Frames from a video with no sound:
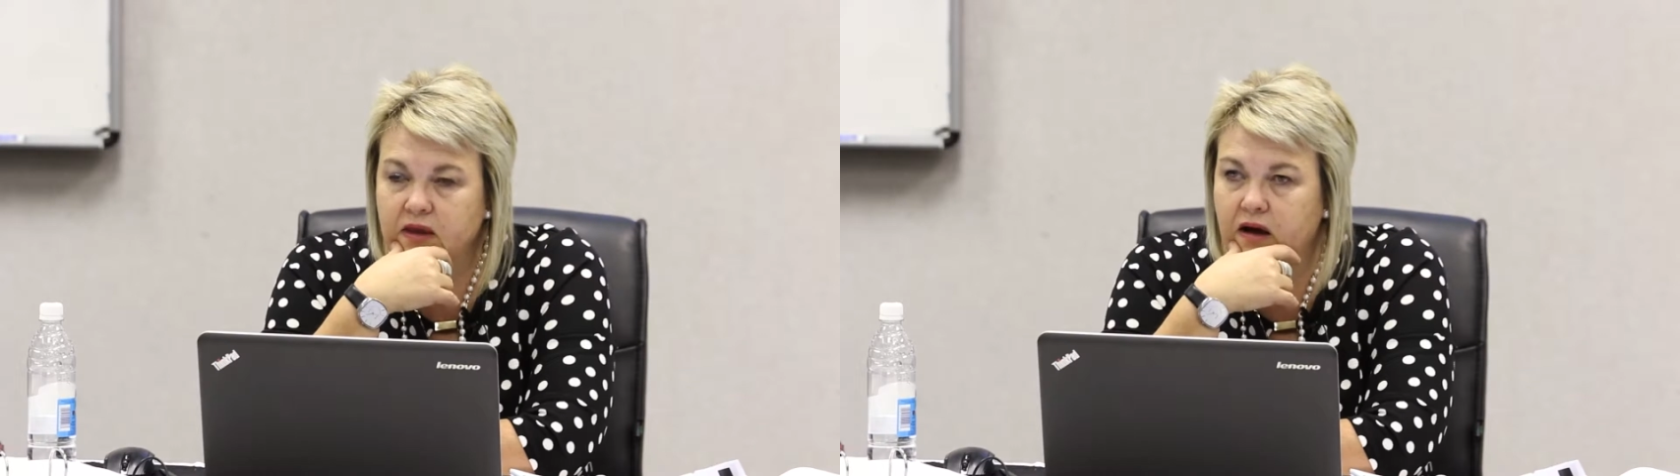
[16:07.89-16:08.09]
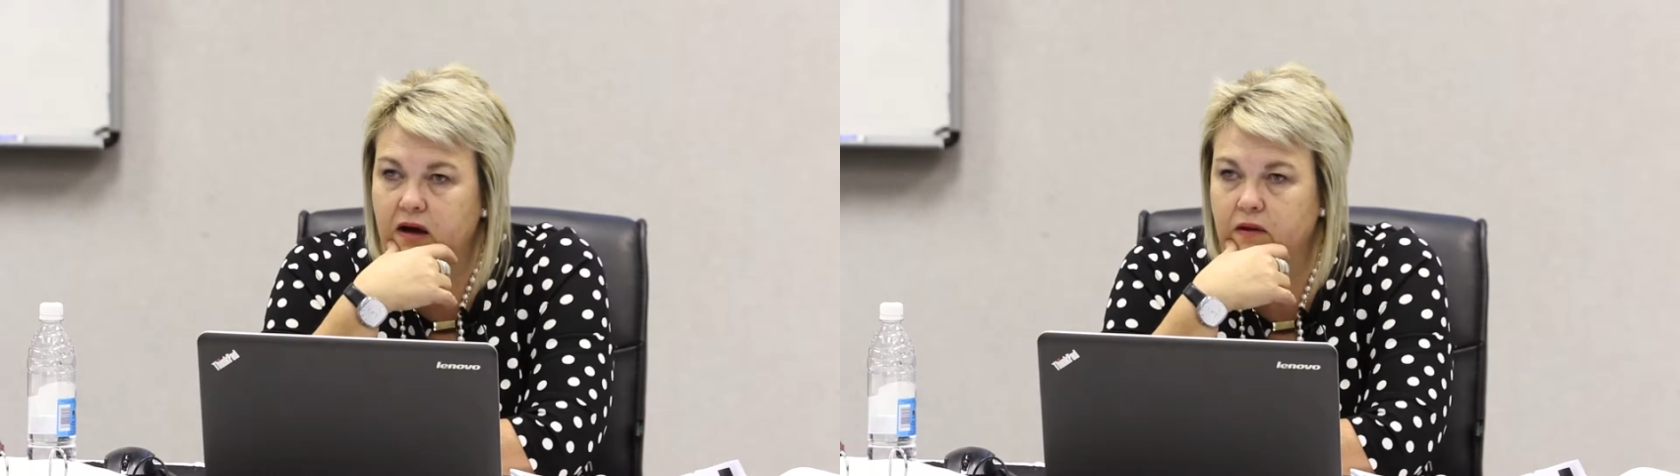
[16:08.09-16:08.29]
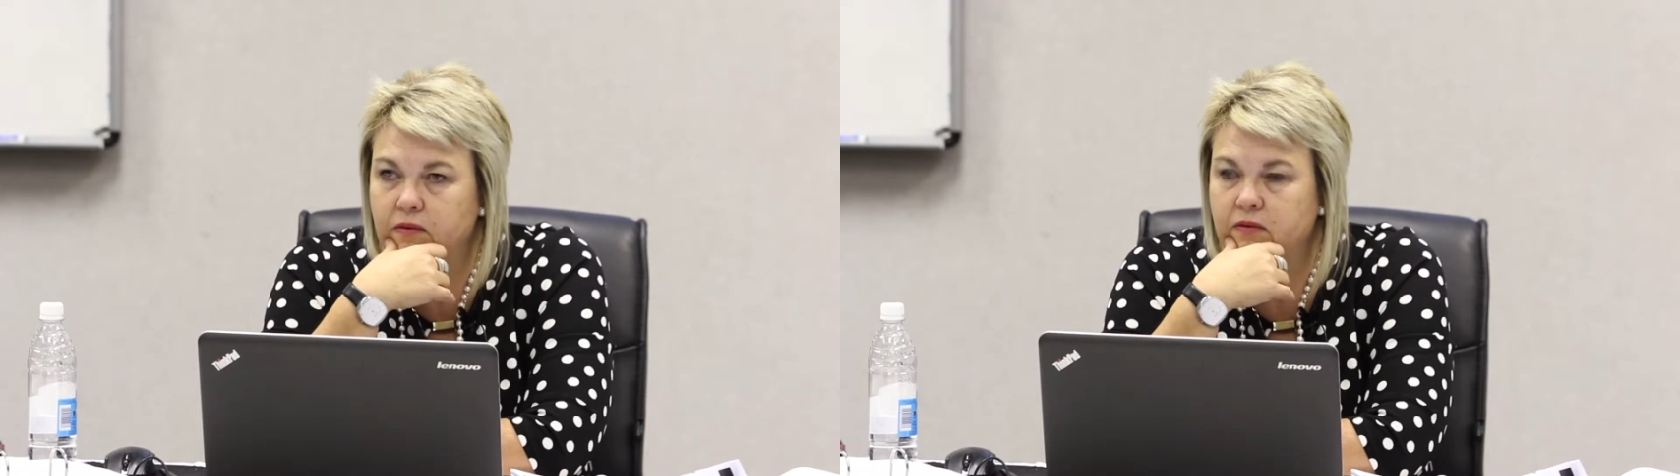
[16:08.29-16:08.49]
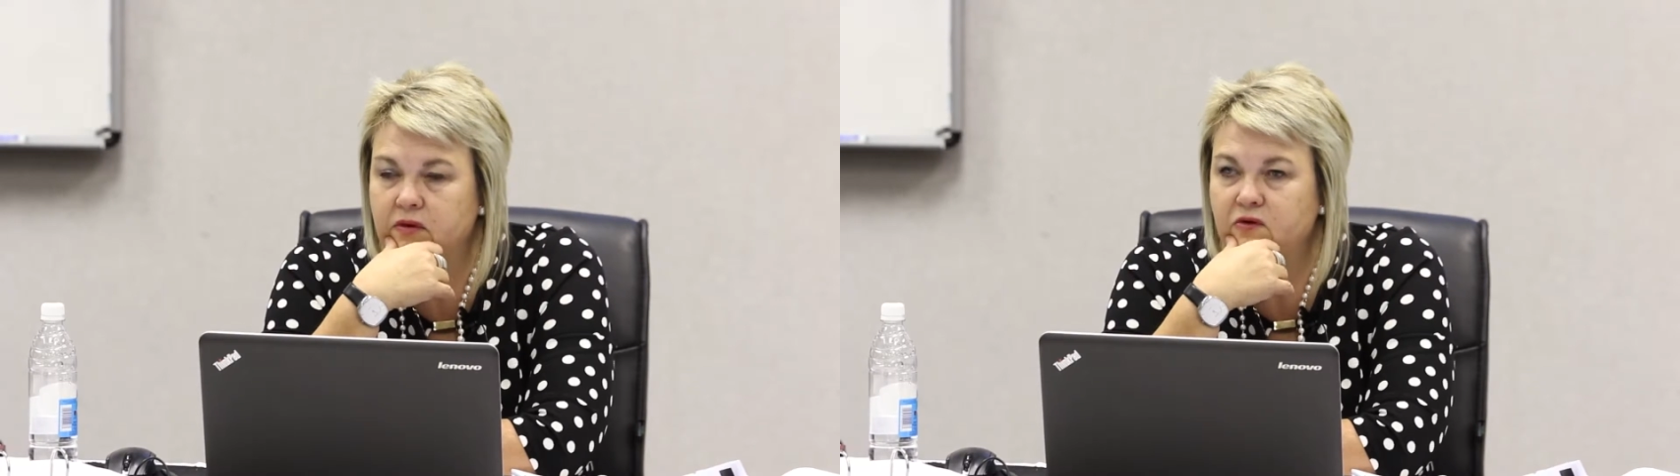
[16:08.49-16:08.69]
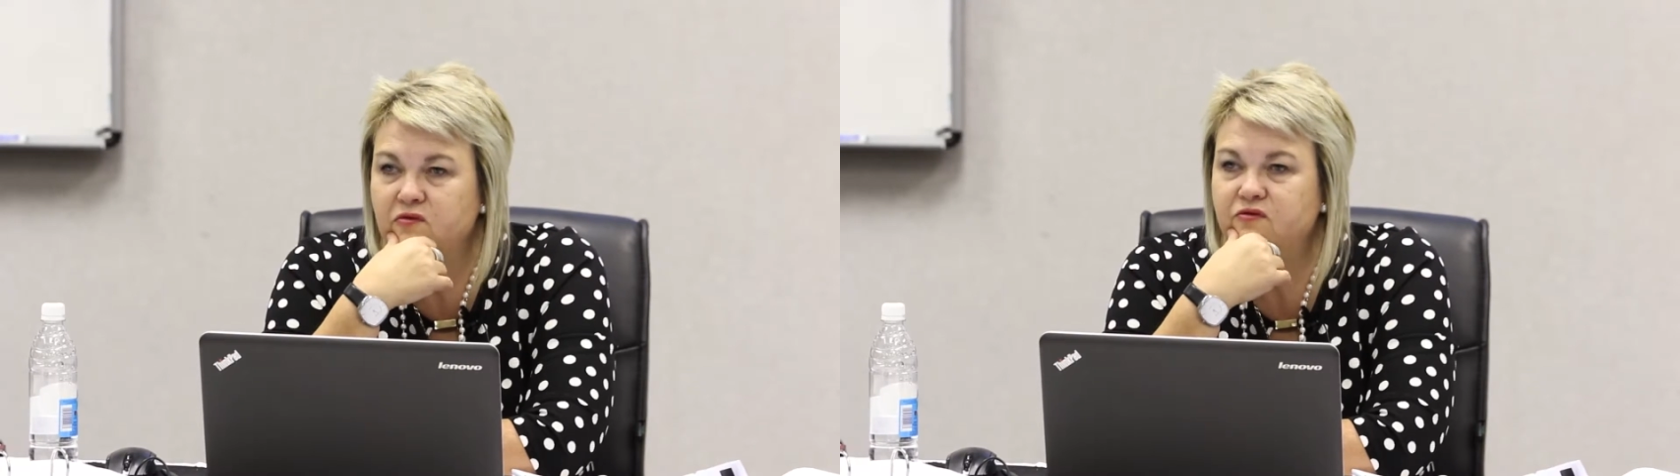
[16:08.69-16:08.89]
are
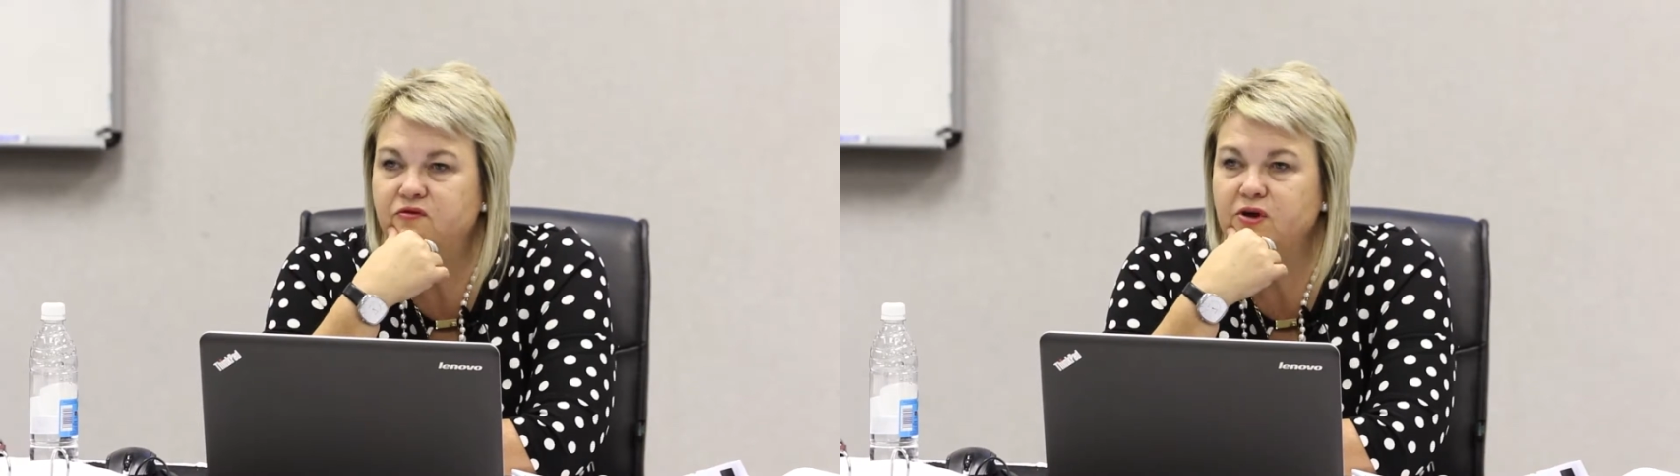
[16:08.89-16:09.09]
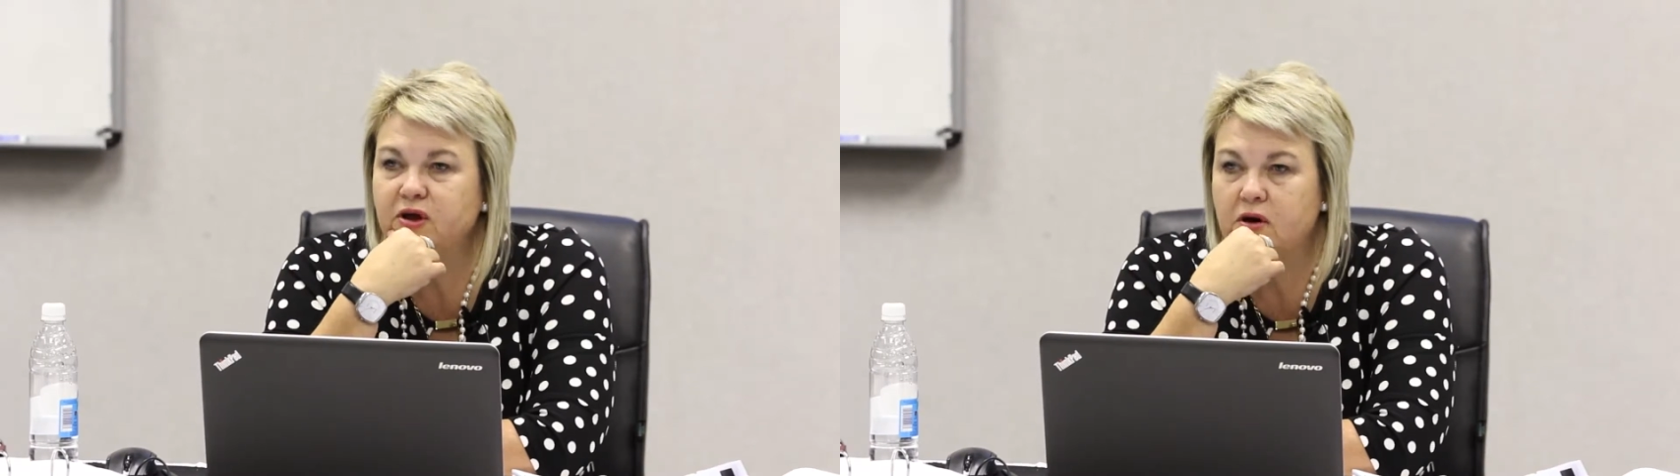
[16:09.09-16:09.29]
fully